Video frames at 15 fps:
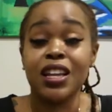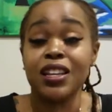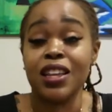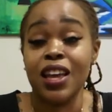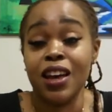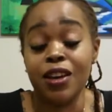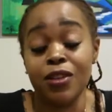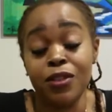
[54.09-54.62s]

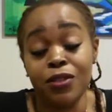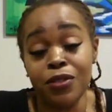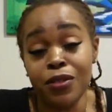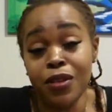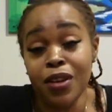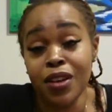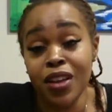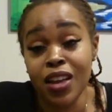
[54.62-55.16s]
Now,
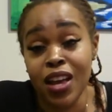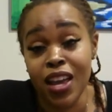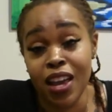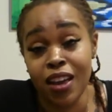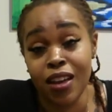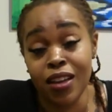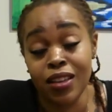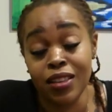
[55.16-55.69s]

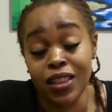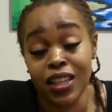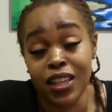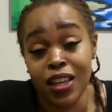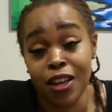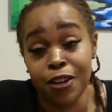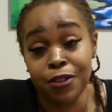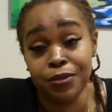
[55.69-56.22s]

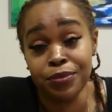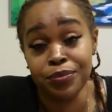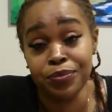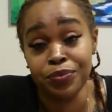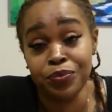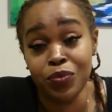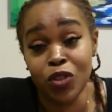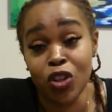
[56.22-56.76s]
Leo,
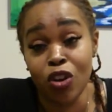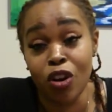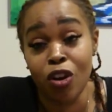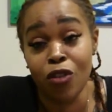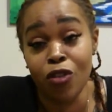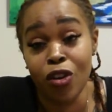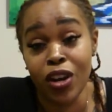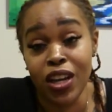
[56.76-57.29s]
your
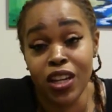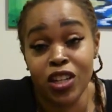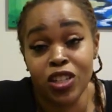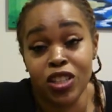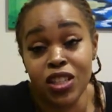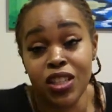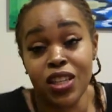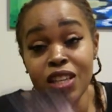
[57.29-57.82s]
overall
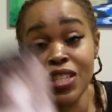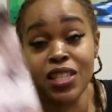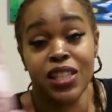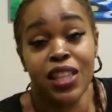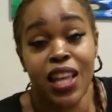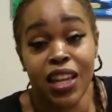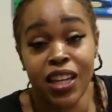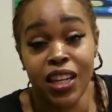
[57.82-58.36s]
energy is
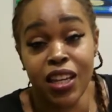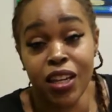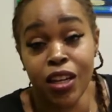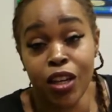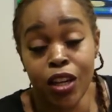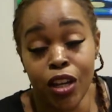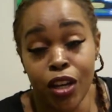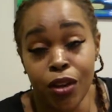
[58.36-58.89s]
letting
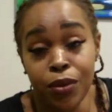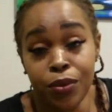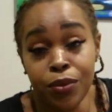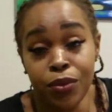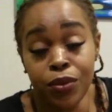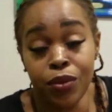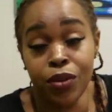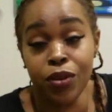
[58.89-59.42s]
go,
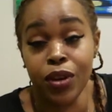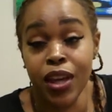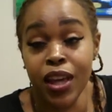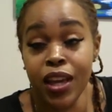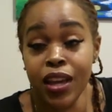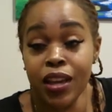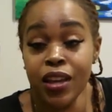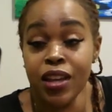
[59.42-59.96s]

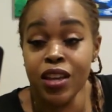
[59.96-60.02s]
okay?